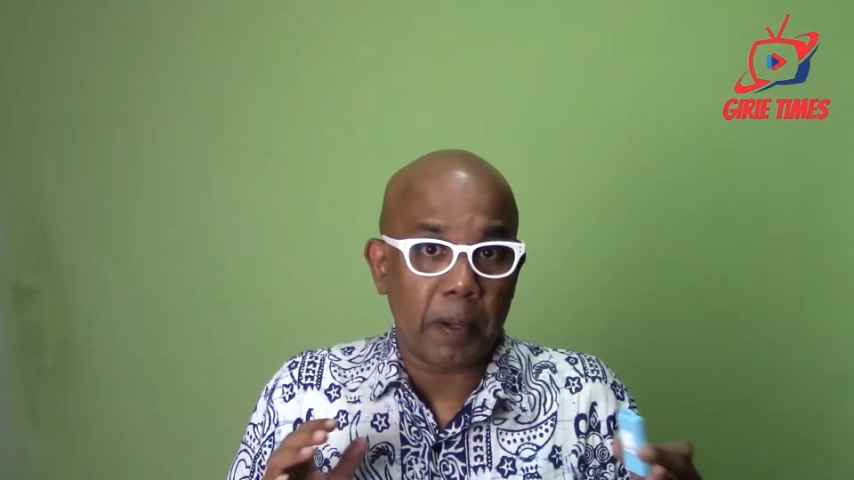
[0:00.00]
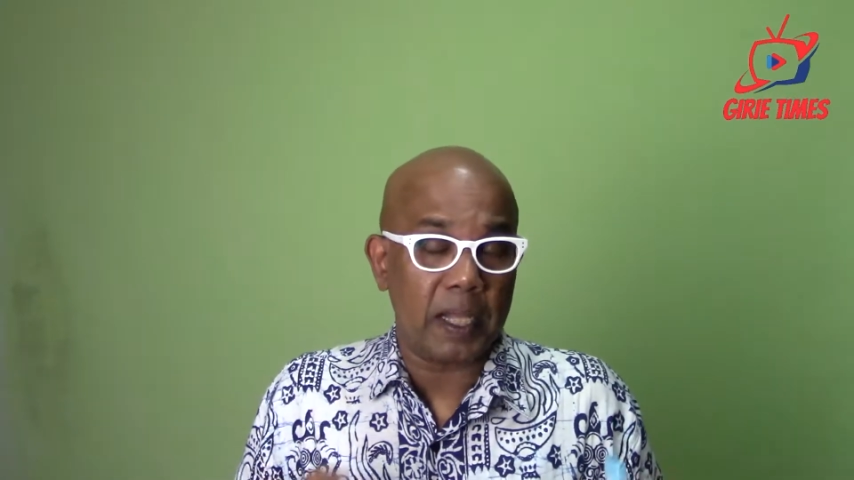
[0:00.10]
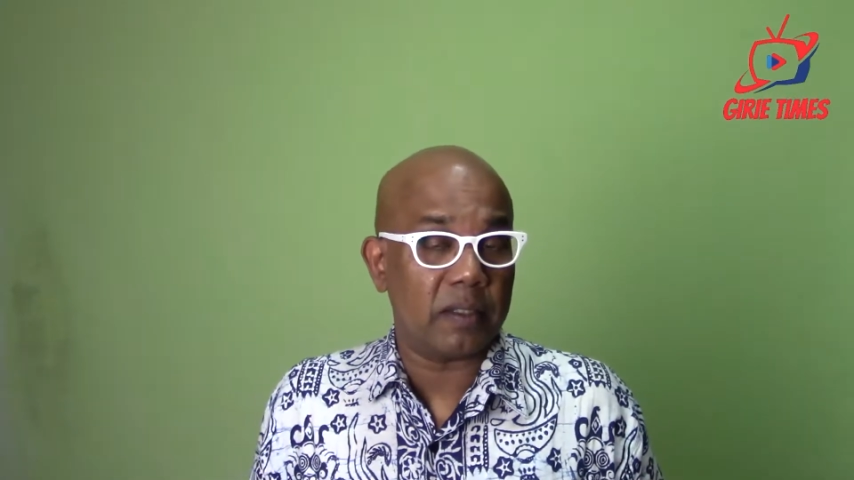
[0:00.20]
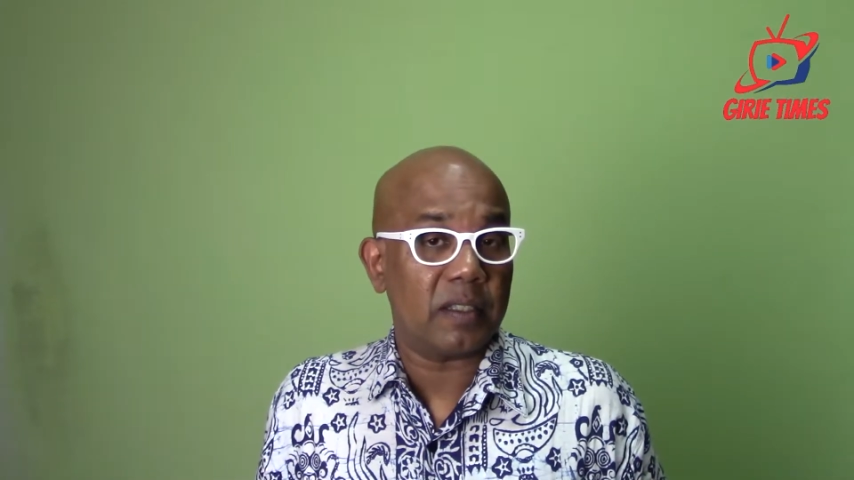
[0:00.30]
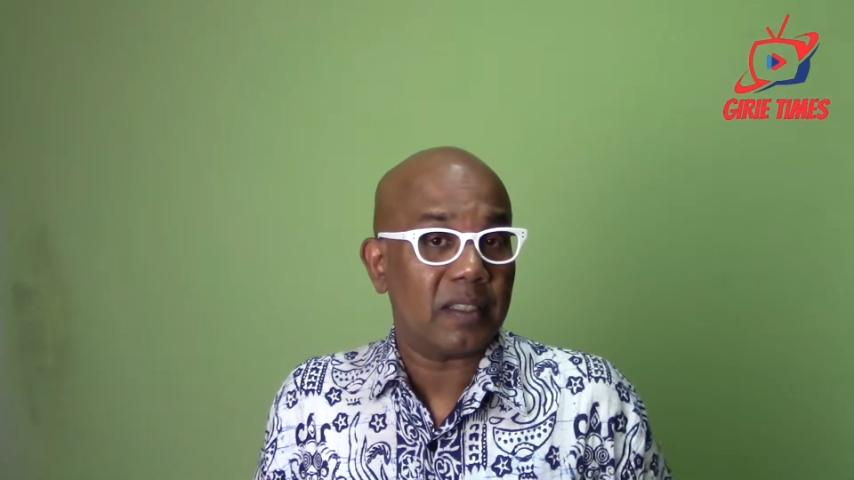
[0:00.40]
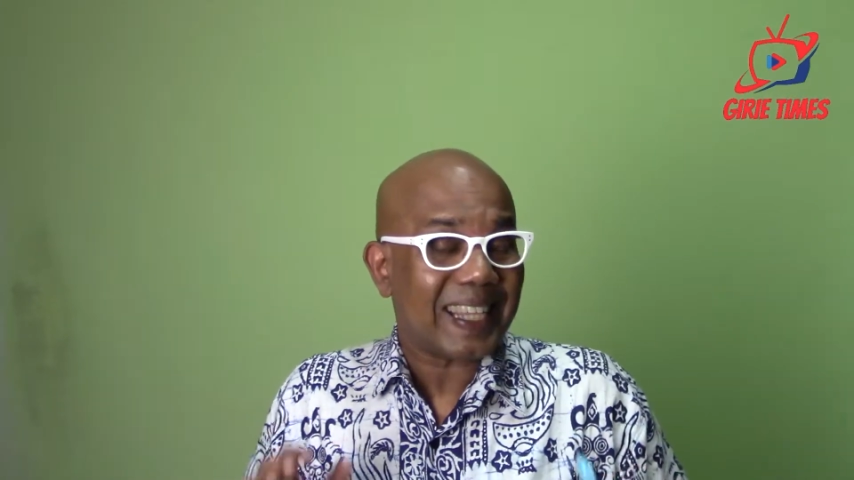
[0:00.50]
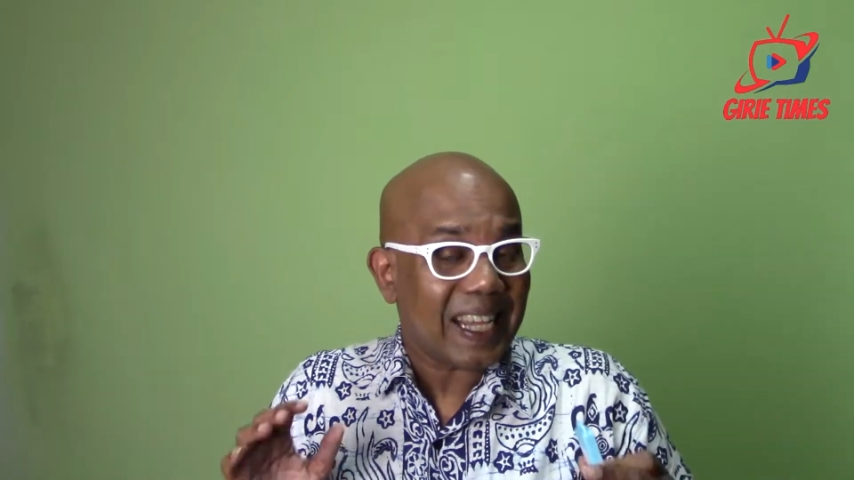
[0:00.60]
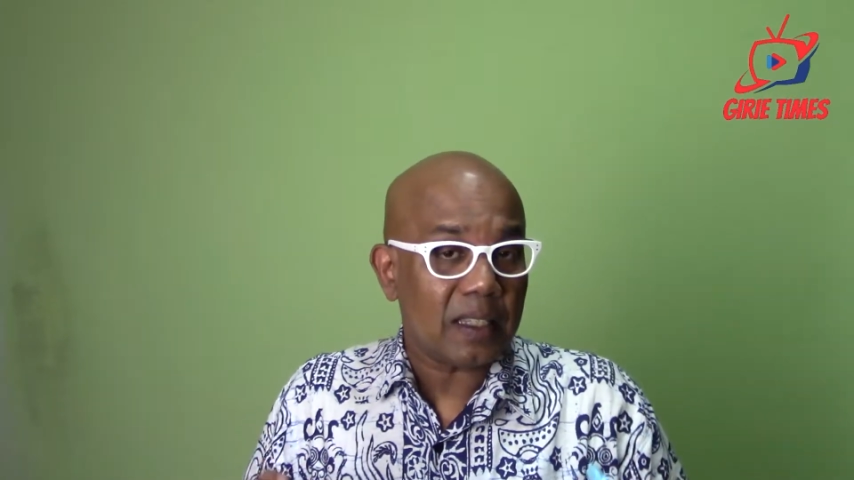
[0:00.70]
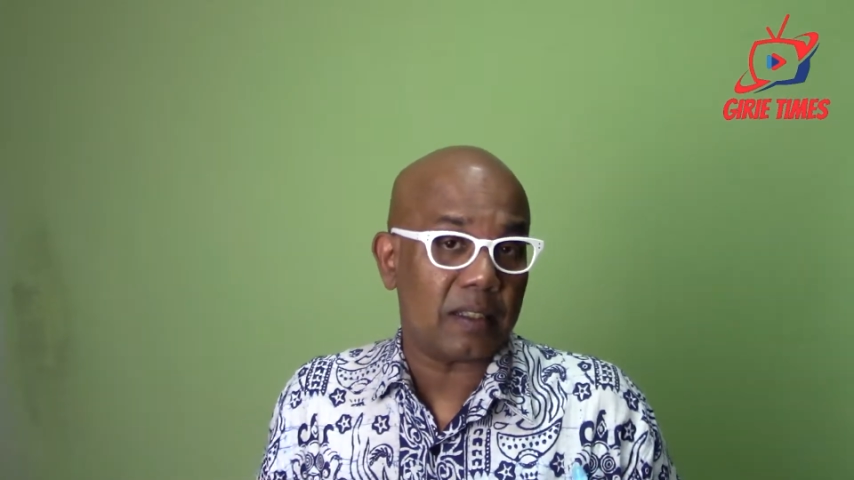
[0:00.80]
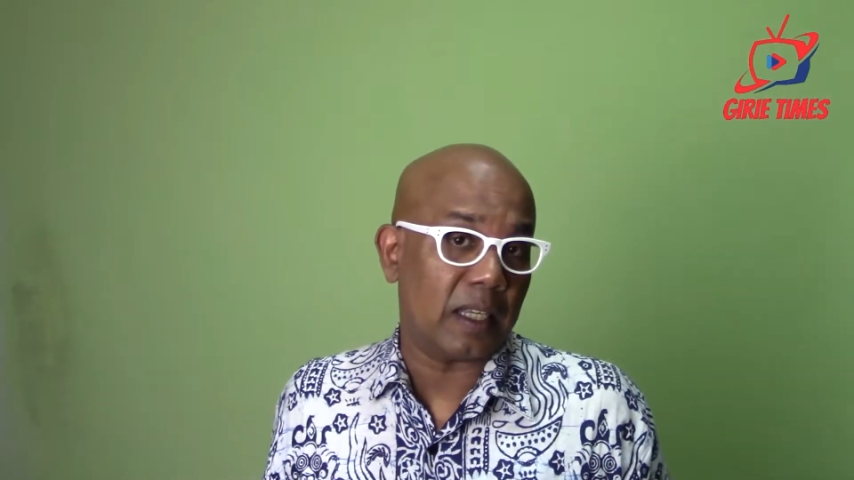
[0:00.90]
places
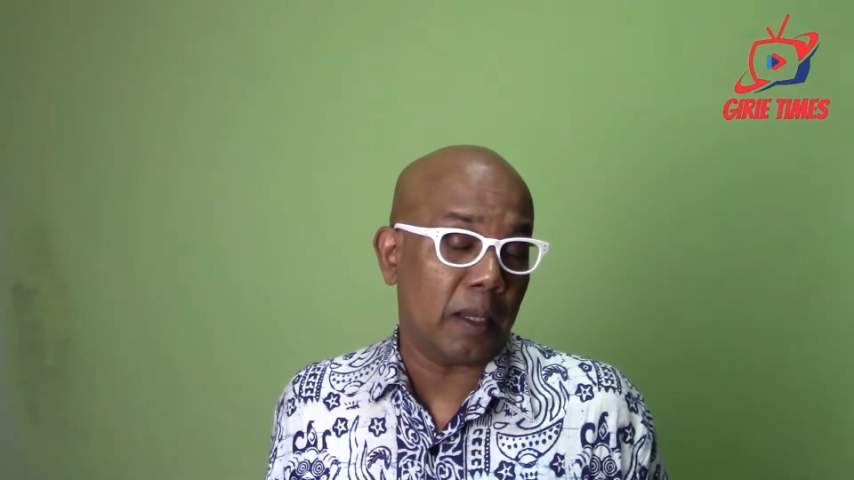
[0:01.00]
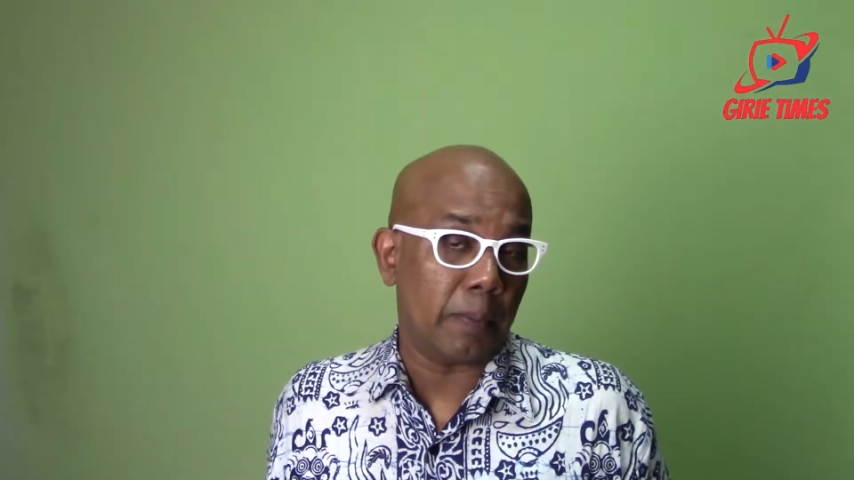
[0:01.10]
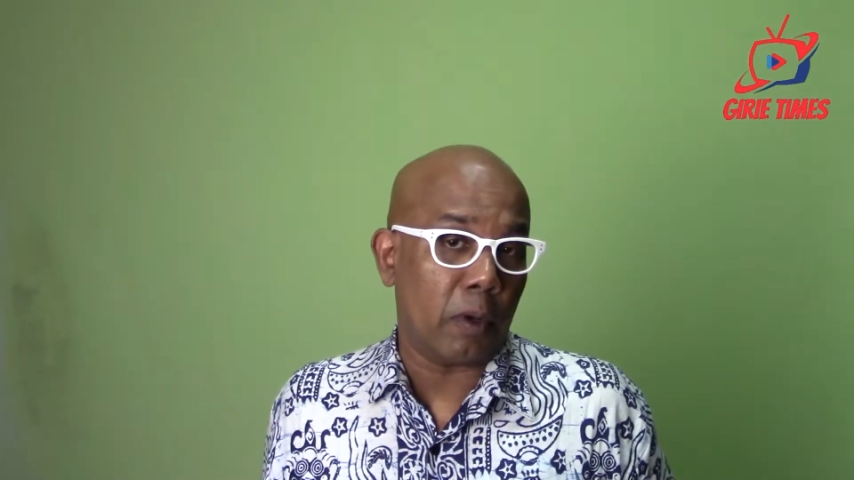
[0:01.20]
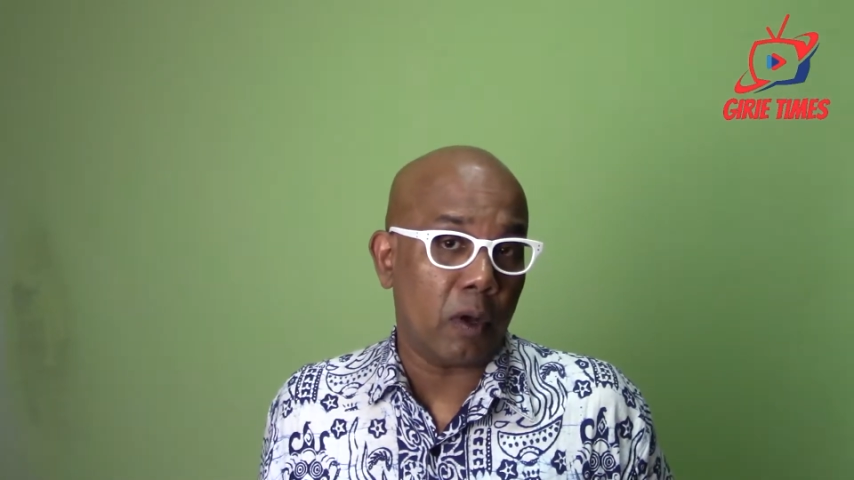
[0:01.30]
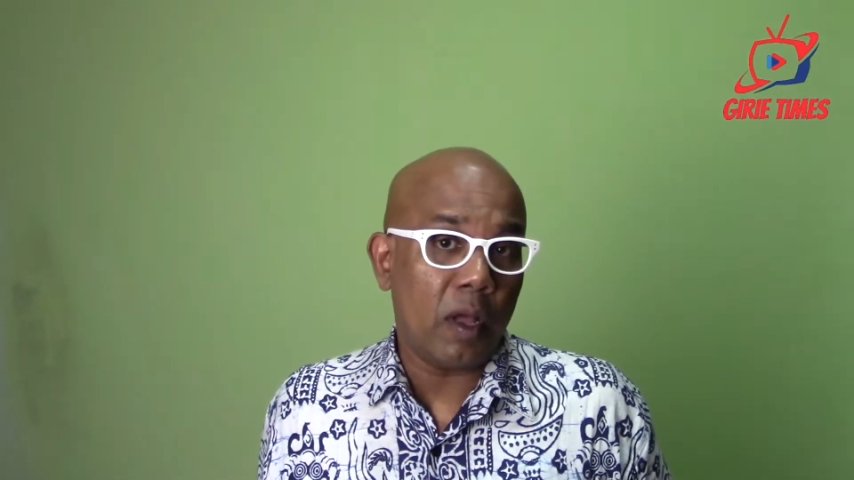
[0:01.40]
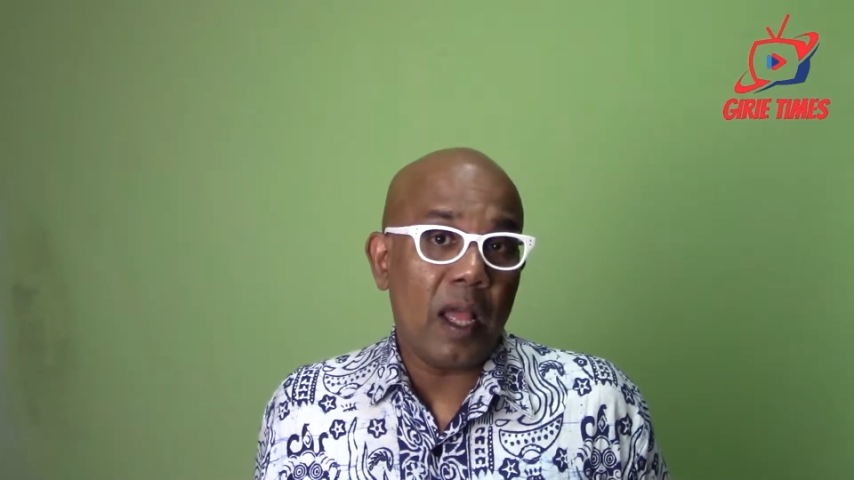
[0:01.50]
in Singapore,